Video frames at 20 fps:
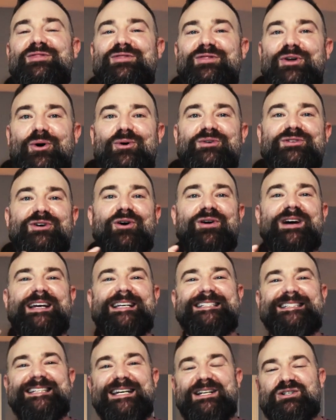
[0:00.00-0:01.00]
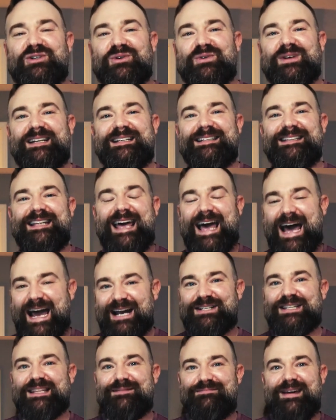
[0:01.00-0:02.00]
those are essential in
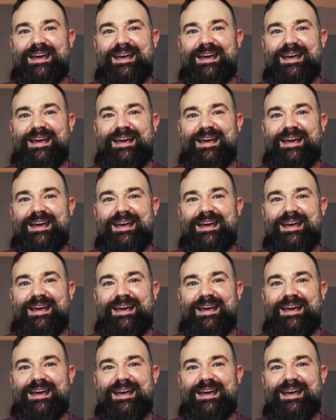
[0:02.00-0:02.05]
actually